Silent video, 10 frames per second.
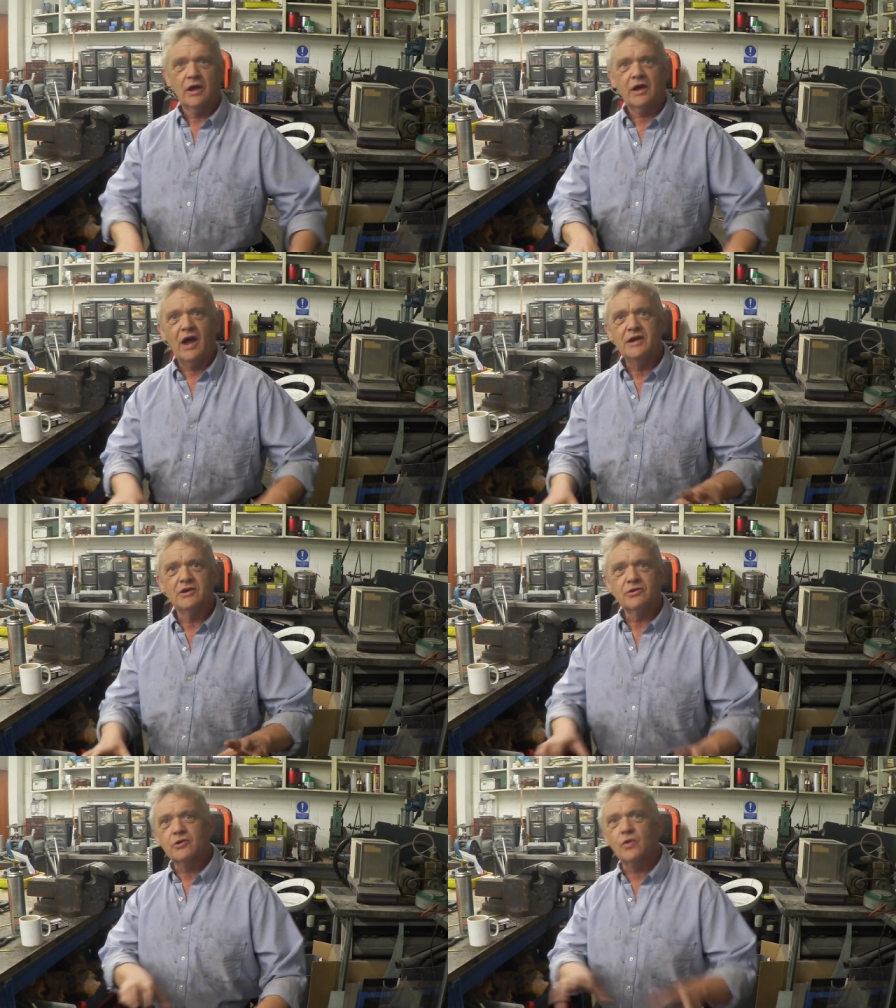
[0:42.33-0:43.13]
kind
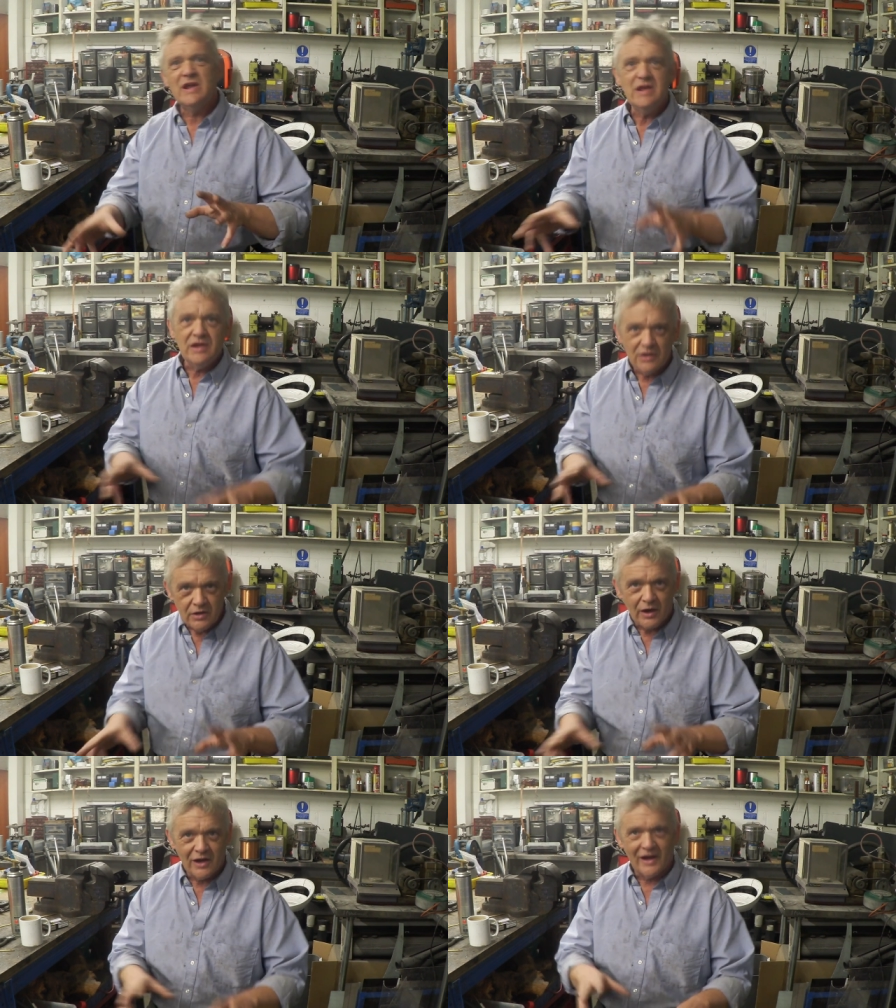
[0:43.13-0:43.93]
of
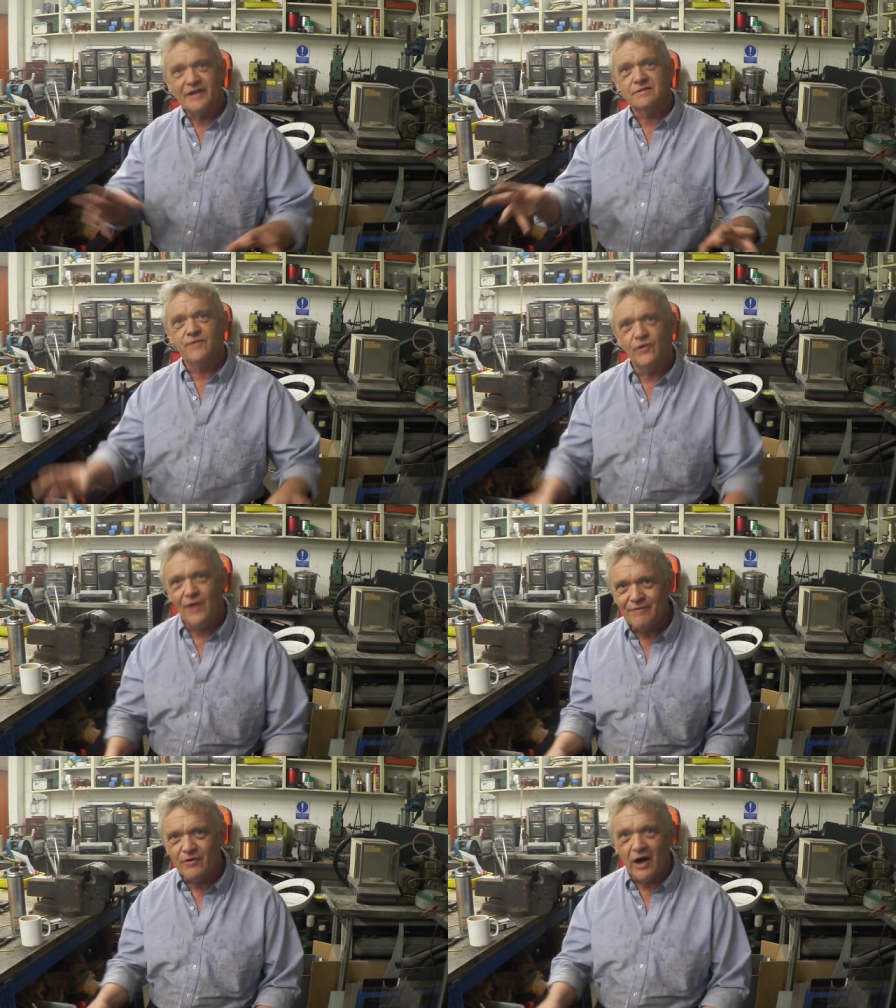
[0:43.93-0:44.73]
green last
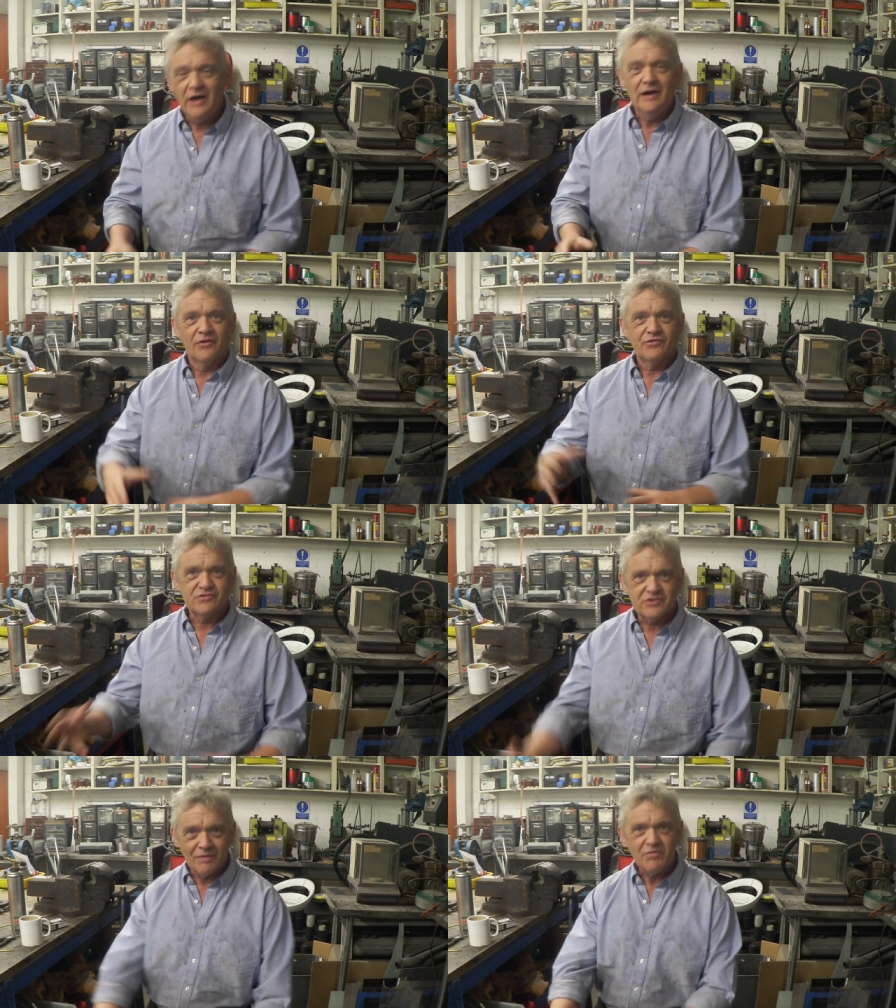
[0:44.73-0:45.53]
forever
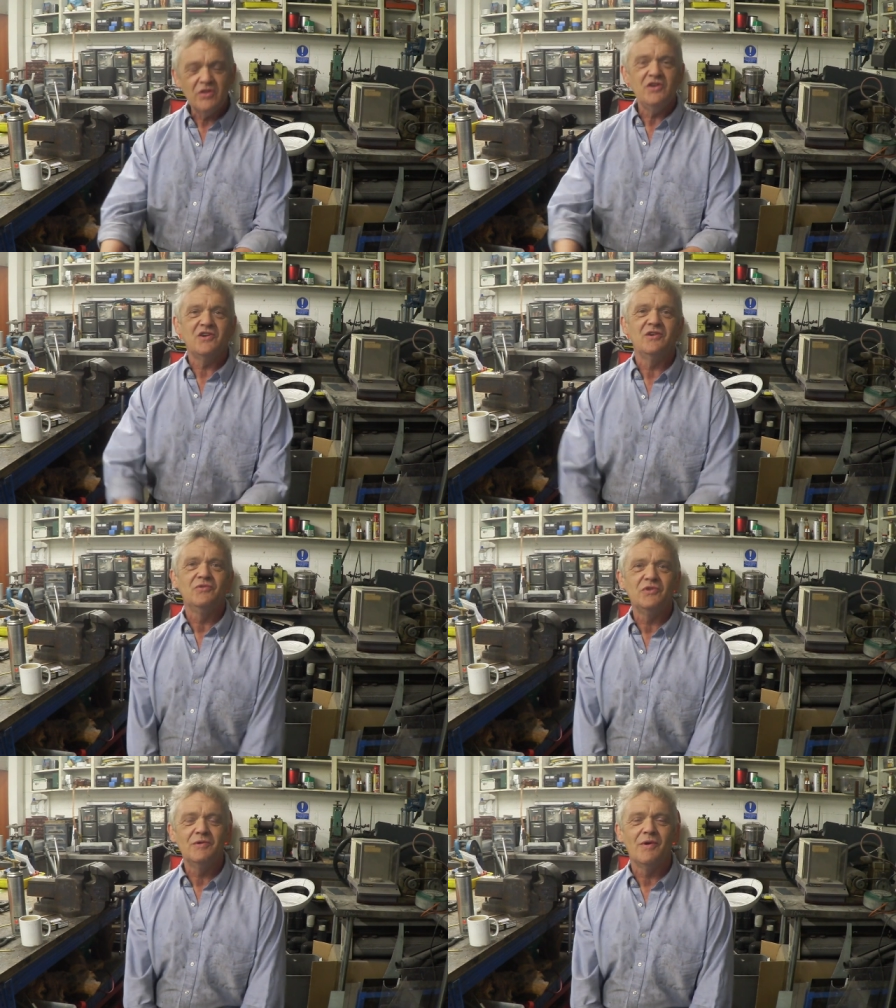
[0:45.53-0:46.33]
something you
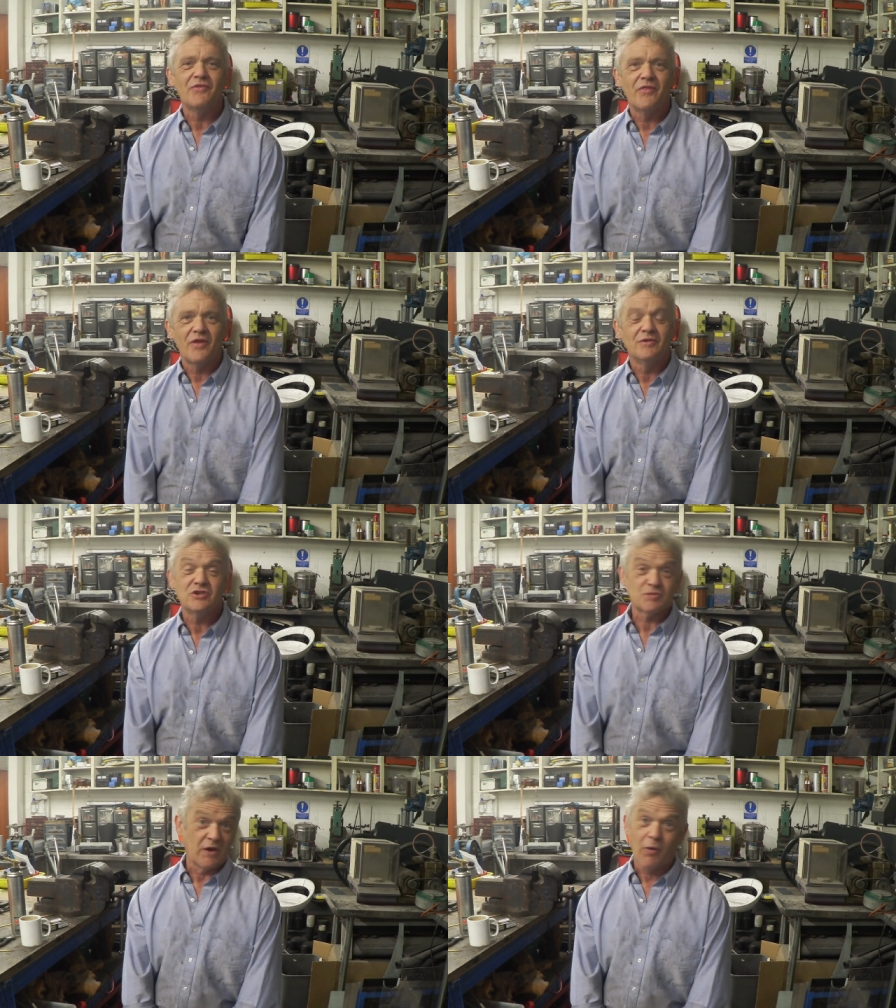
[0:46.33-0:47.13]
can do with it that'd
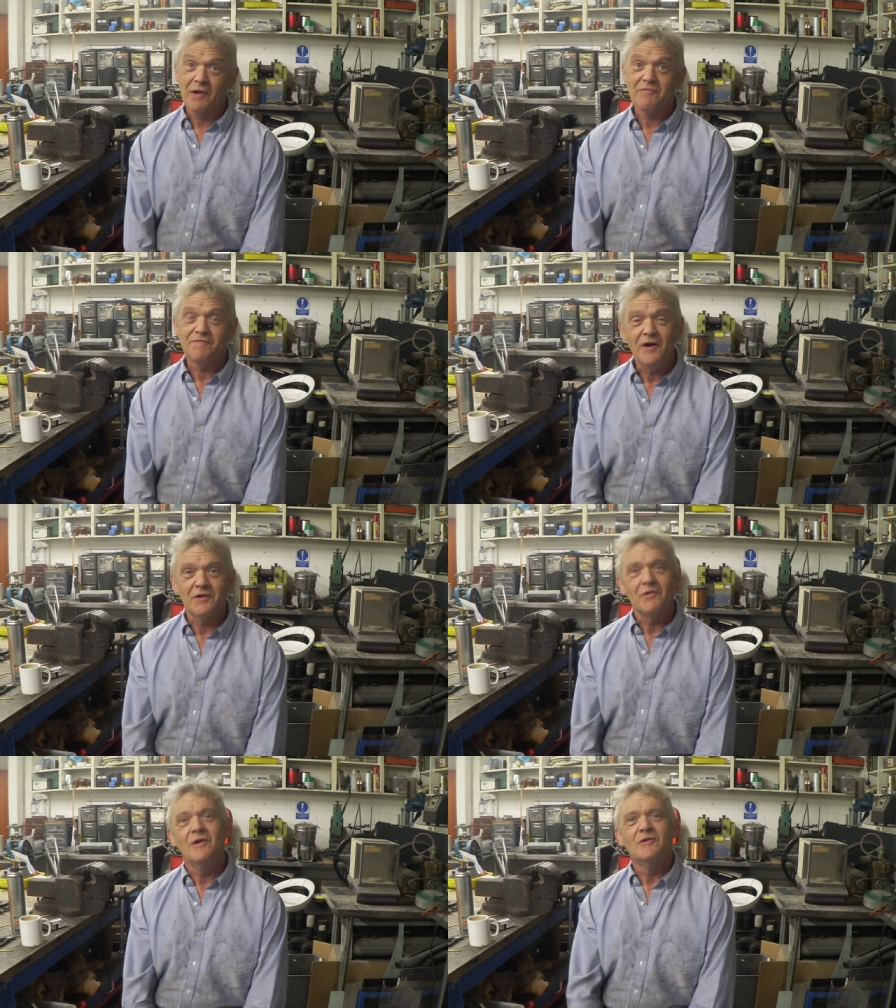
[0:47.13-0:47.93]
just be quite
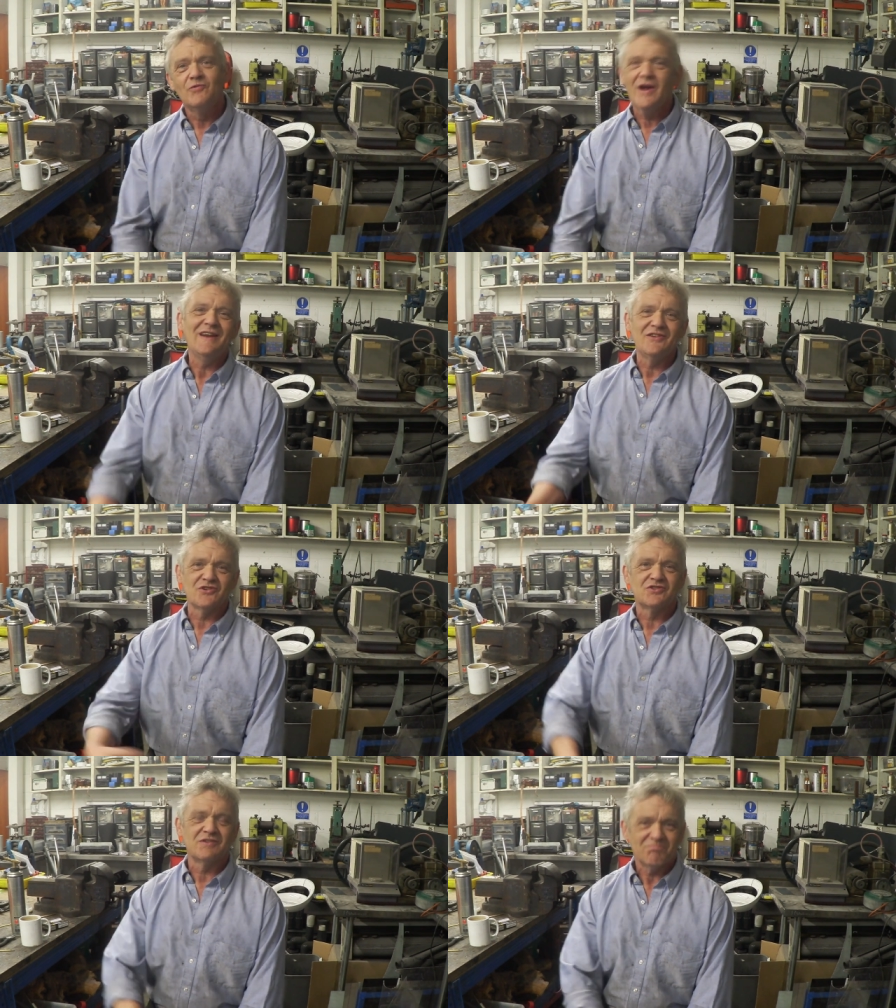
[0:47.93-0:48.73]
fun really
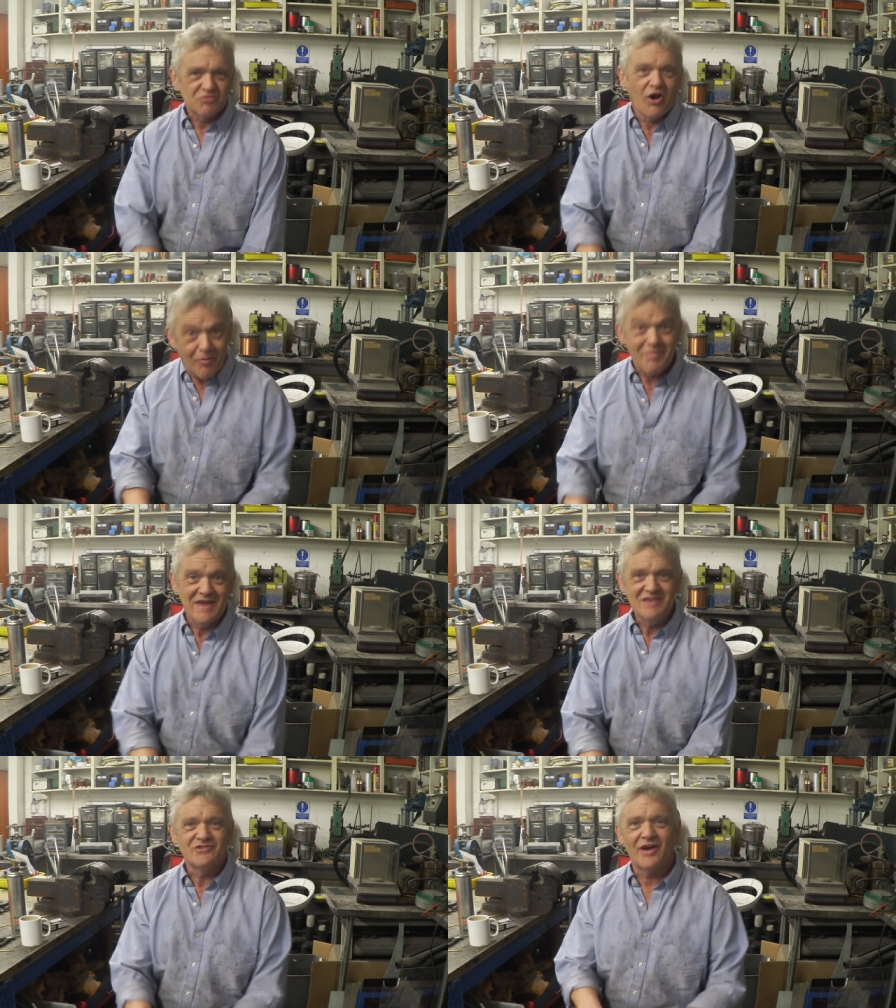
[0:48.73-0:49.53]
just got
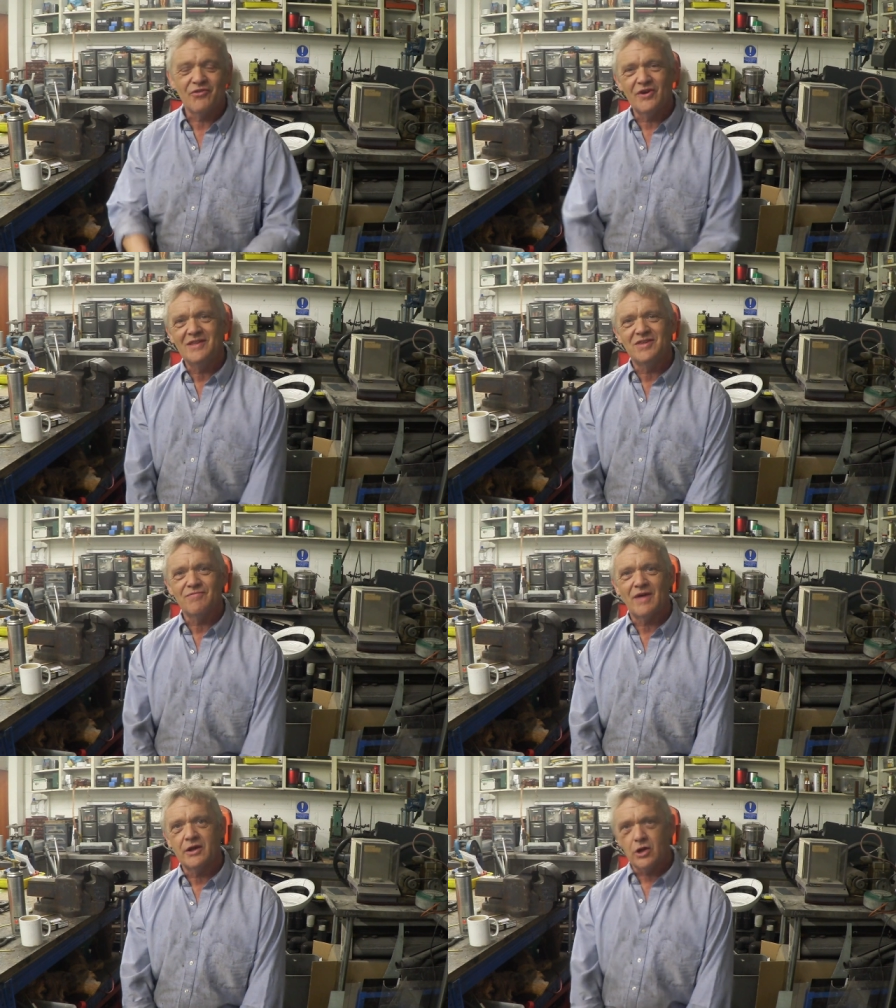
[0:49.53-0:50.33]
me so I thought I'd
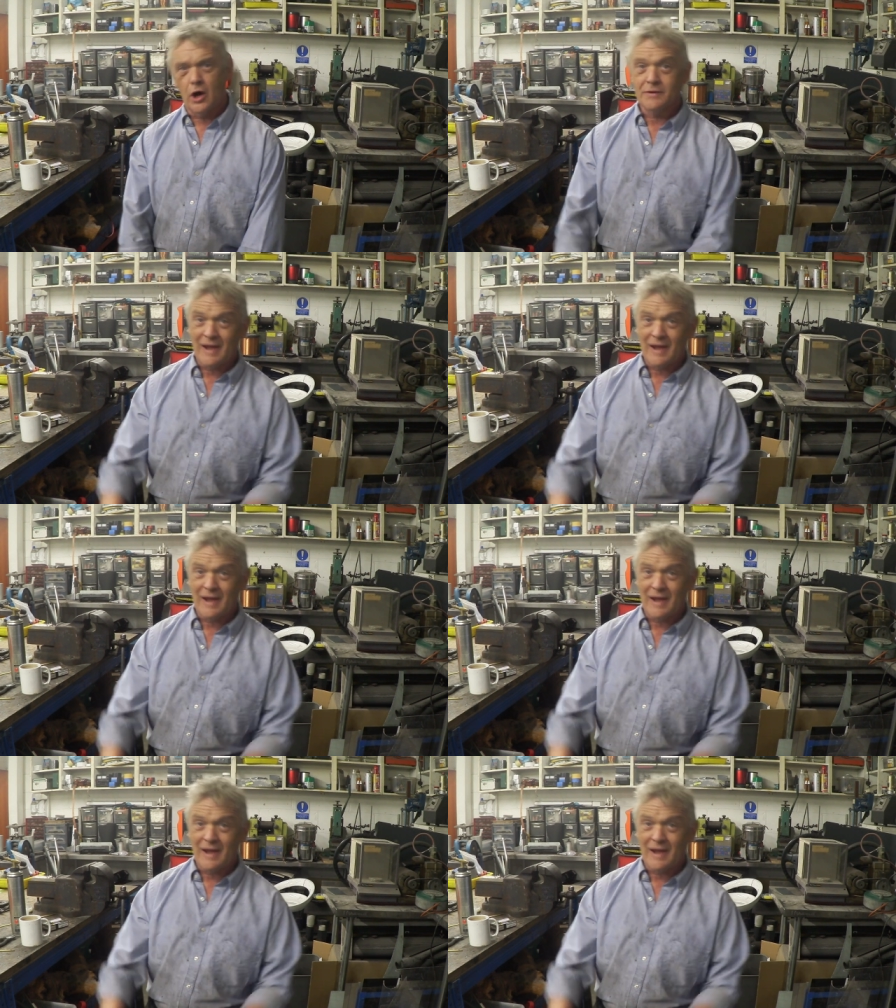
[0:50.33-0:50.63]
give that a go.